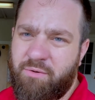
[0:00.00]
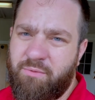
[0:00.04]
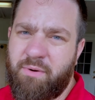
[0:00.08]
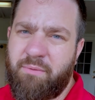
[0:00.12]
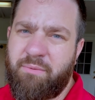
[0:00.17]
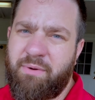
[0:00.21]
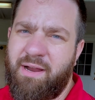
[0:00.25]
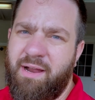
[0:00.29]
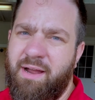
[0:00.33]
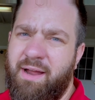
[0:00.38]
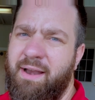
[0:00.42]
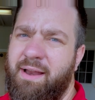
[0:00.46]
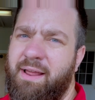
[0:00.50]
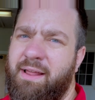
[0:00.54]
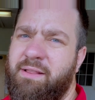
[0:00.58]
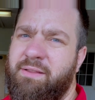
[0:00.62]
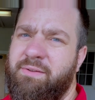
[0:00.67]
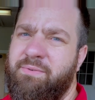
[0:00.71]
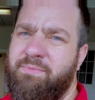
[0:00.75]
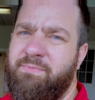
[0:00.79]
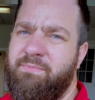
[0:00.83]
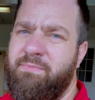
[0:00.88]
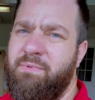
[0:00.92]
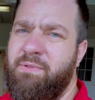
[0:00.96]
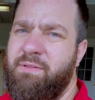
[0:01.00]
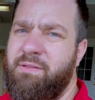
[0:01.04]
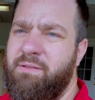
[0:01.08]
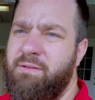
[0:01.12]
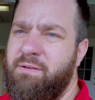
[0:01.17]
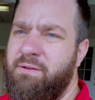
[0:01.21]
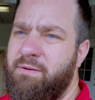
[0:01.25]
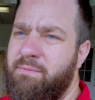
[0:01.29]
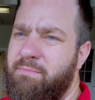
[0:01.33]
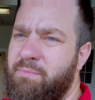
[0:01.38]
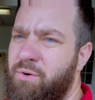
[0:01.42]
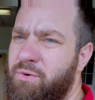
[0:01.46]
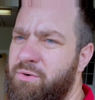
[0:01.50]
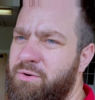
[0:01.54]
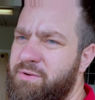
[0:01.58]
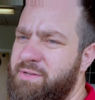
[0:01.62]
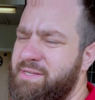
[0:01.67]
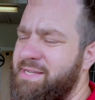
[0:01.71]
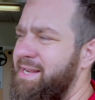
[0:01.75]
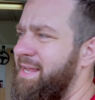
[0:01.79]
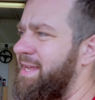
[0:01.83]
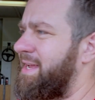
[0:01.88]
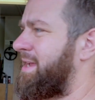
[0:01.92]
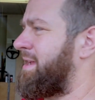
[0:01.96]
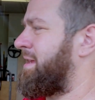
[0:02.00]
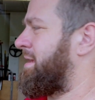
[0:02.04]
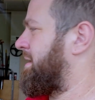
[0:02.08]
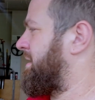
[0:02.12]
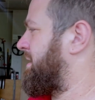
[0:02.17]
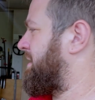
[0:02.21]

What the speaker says: where we got at the motor today.